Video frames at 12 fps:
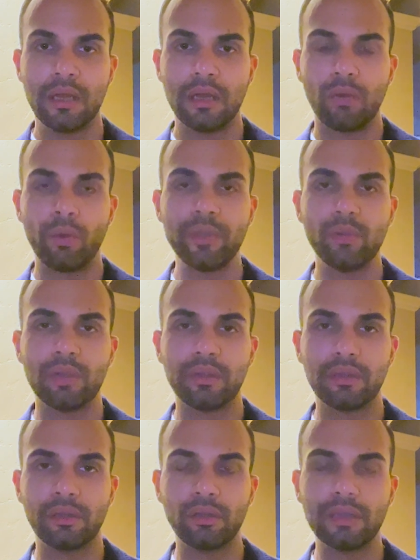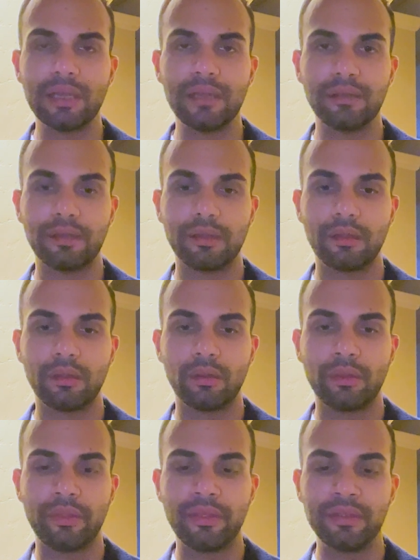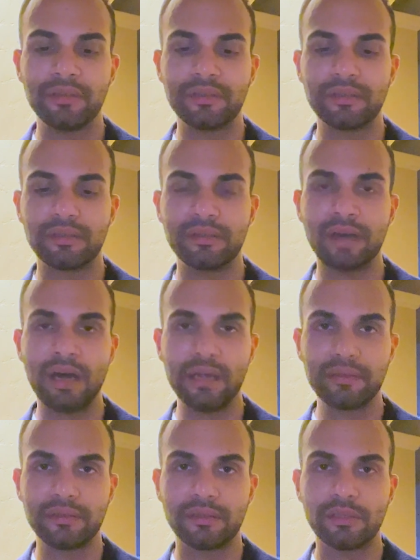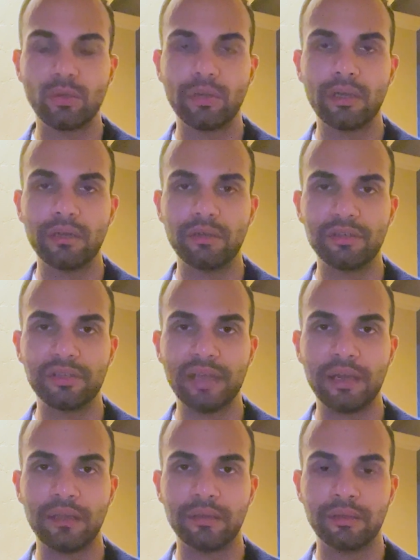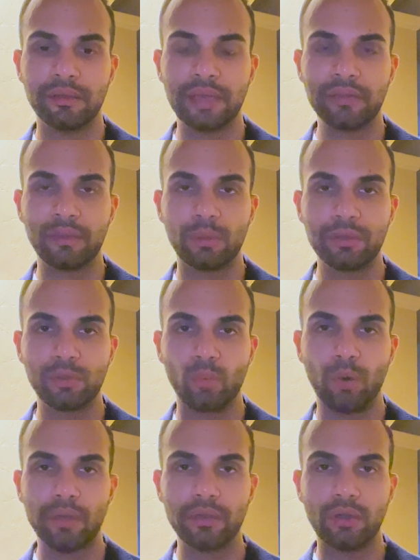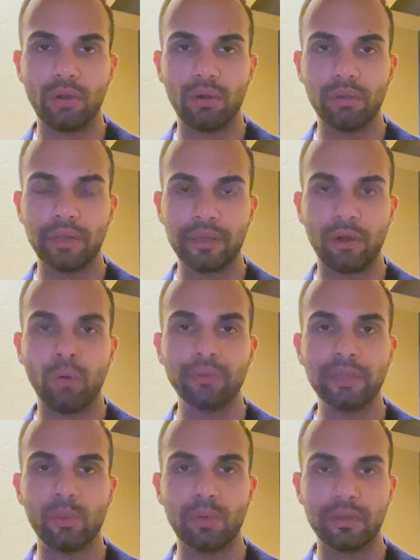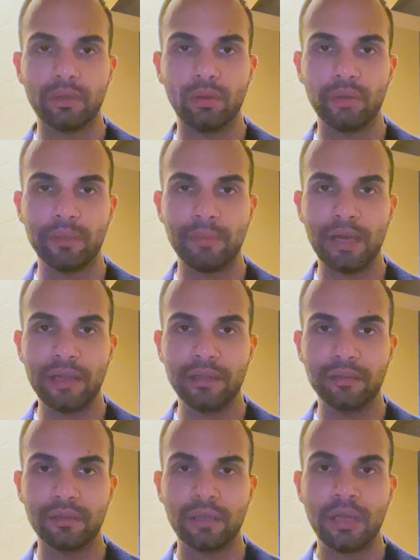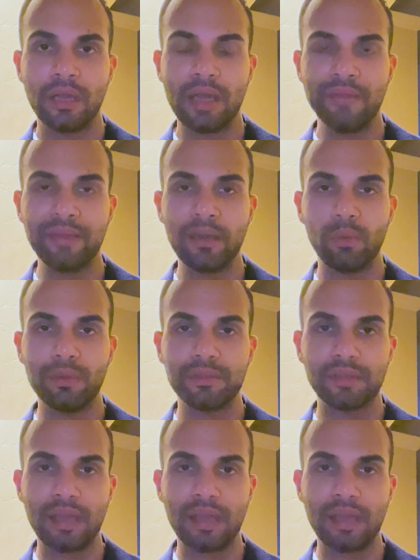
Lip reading: When you look at these dots, you could understand that there was one goal and only one goal in mind, and that was